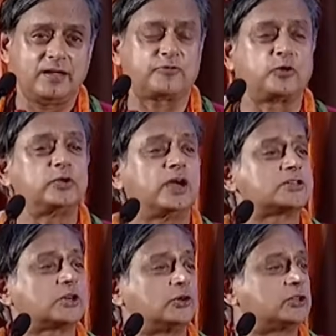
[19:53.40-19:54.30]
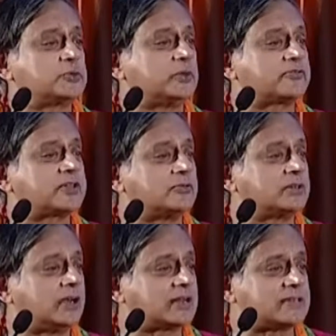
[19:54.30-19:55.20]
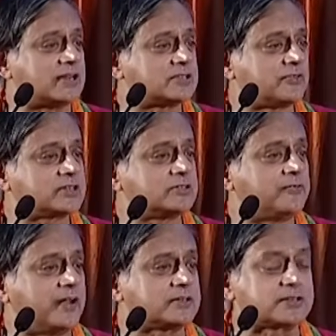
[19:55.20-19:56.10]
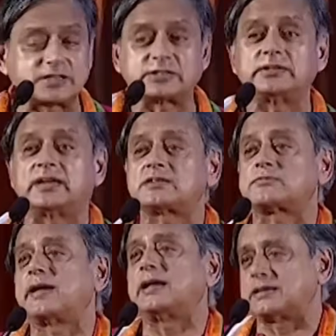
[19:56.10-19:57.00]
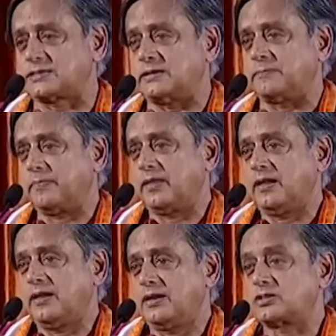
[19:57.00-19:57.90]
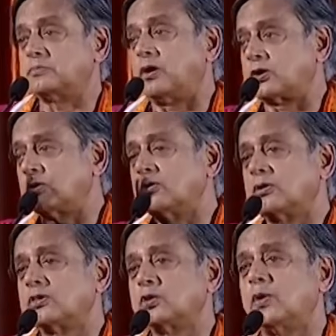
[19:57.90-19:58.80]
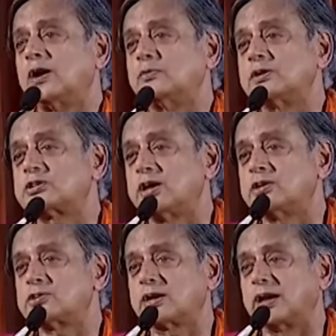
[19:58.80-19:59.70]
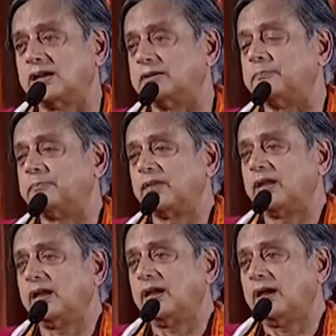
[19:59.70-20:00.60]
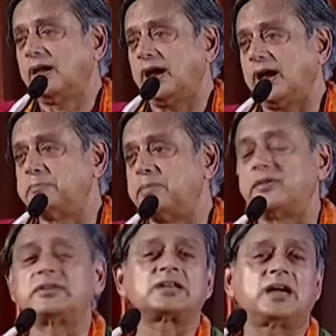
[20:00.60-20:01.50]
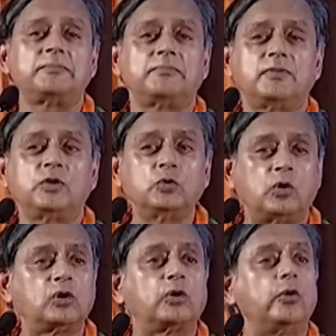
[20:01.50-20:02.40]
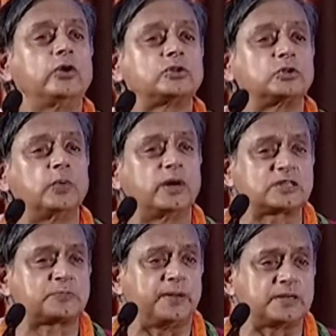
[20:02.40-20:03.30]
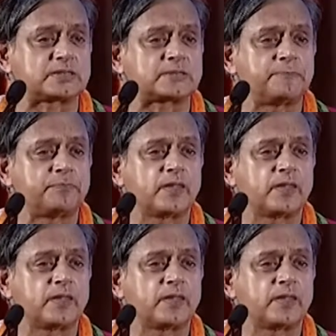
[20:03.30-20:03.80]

A few years ago, this would have sounded like science fiction fantasy. Today, it's reality. Tomorrow, the world will change again. And by the time you all go into the workspace,